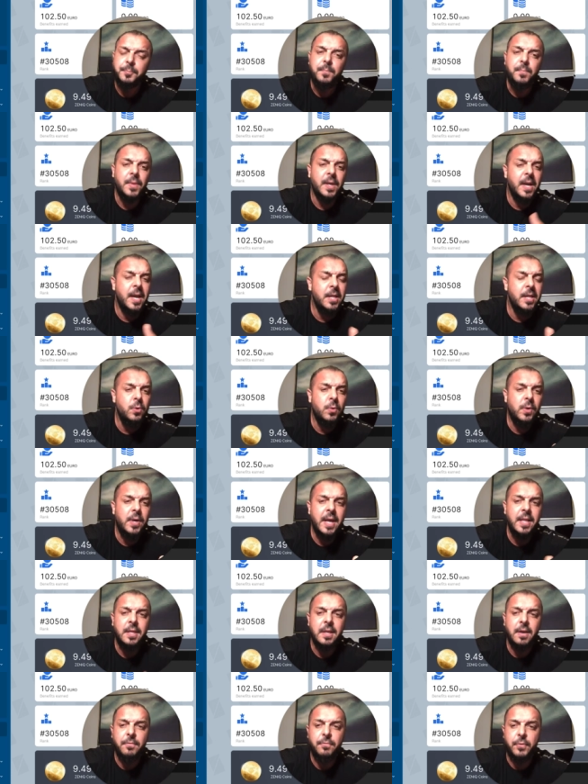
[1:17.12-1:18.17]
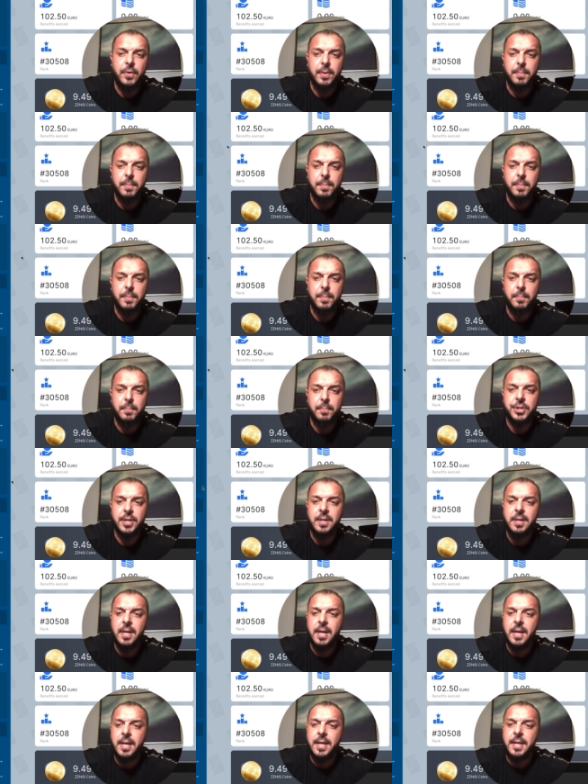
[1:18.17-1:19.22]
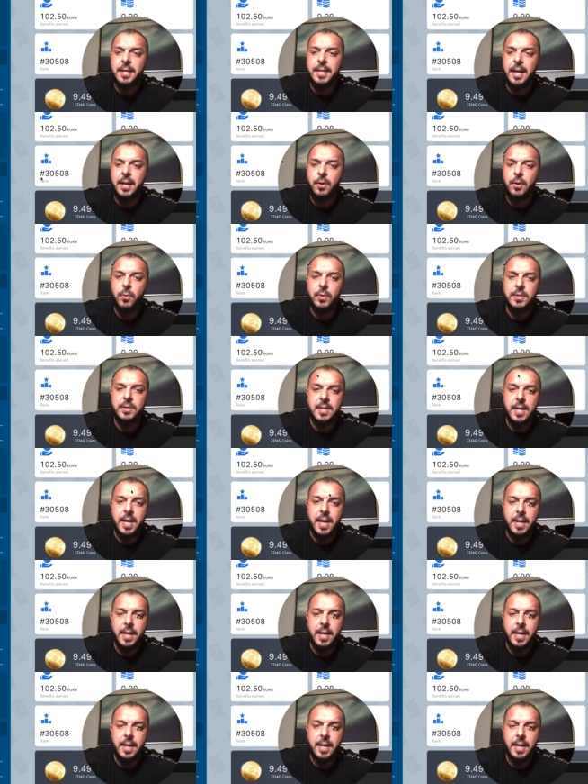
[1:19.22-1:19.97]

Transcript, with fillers: And you get a free position that looks like,